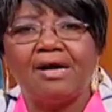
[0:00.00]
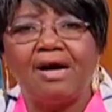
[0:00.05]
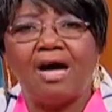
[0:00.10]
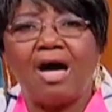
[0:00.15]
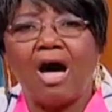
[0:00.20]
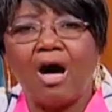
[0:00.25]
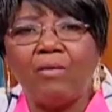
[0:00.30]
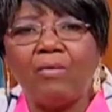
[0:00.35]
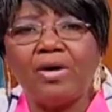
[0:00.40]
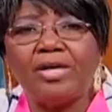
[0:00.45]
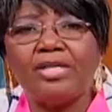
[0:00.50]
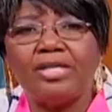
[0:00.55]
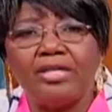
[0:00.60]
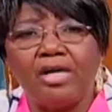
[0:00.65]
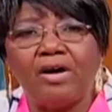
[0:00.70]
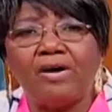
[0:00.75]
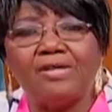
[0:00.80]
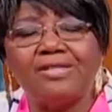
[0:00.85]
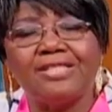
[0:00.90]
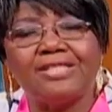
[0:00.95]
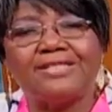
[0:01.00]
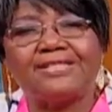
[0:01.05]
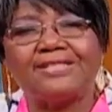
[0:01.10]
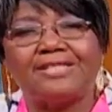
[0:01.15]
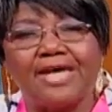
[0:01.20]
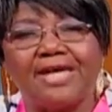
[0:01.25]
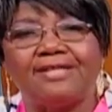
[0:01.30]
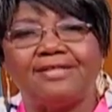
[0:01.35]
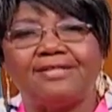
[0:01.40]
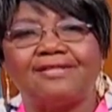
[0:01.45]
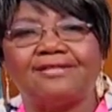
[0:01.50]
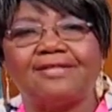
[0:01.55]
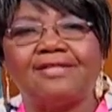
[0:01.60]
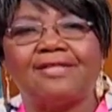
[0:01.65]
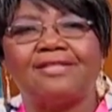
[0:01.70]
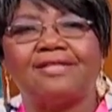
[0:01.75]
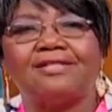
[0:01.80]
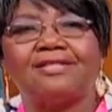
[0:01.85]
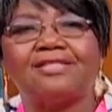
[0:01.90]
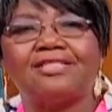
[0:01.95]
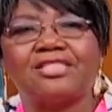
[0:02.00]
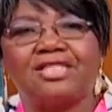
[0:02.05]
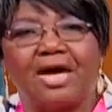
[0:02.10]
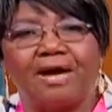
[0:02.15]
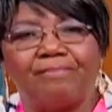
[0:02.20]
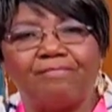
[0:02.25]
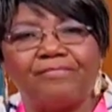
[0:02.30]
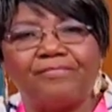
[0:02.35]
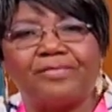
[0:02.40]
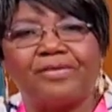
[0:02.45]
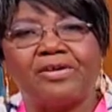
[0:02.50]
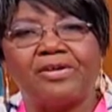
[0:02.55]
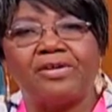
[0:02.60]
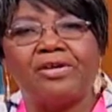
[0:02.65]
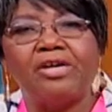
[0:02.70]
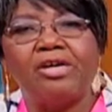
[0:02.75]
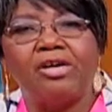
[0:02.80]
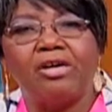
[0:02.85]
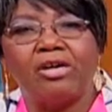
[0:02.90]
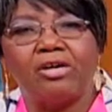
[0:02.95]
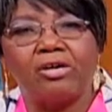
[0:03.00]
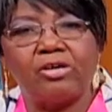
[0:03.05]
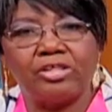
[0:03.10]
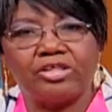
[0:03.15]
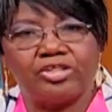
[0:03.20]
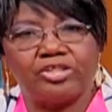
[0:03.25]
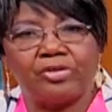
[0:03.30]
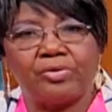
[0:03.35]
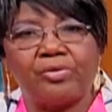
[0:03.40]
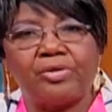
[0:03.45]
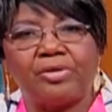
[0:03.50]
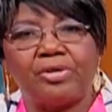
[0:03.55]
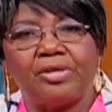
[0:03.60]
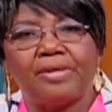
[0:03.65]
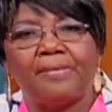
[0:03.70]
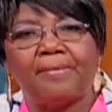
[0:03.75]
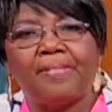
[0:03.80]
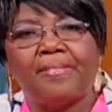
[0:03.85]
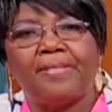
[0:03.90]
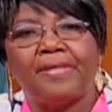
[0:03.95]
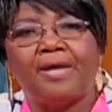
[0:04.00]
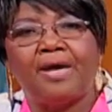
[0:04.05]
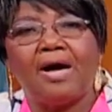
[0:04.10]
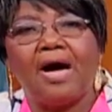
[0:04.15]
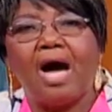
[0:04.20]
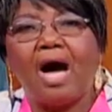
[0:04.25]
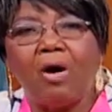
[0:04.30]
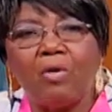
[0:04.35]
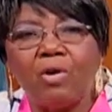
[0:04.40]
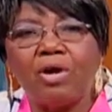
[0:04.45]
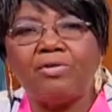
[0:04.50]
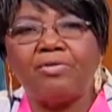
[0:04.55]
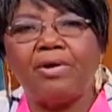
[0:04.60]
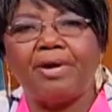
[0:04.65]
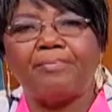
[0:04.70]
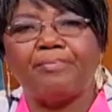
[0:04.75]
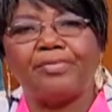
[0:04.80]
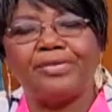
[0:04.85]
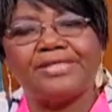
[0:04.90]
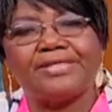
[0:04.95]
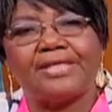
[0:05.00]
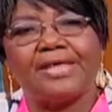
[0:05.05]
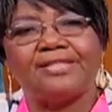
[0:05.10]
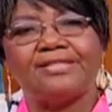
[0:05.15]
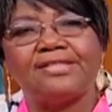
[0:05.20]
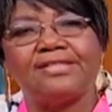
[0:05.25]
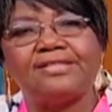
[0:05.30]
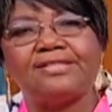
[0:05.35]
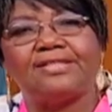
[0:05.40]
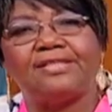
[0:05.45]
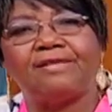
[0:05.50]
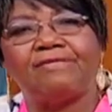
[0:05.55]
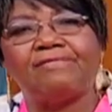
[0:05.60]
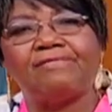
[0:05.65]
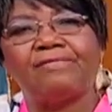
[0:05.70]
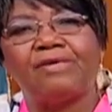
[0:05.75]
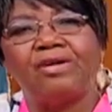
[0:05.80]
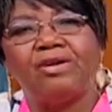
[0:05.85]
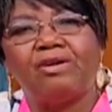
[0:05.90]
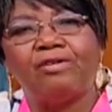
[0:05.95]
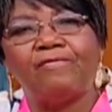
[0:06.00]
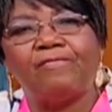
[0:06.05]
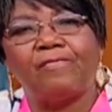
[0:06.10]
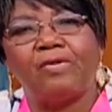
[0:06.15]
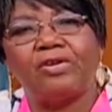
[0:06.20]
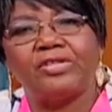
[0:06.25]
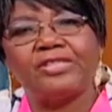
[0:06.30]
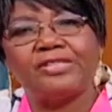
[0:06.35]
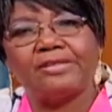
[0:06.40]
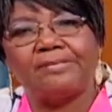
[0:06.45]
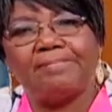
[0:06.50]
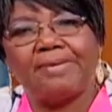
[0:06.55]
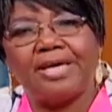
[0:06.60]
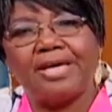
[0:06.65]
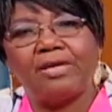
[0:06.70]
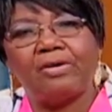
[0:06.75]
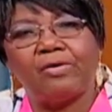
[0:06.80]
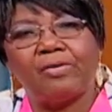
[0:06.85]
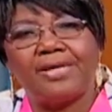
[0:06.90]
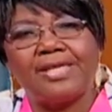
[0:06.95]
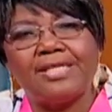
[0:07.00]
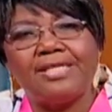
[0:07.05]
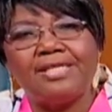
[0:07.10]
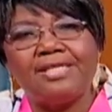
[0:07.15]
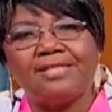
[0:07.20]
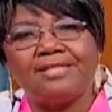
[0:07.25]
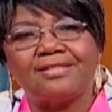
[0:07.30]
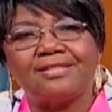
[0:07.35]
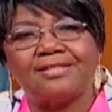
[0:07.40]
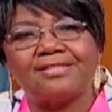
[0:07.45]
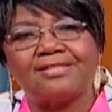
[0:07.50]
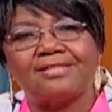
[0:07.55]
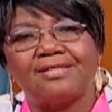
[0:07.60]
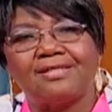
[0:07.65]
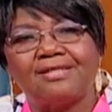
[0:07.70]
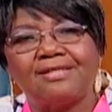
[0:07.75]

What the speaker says: our young Senator Shamfa Kojo, our representative for Tobago East,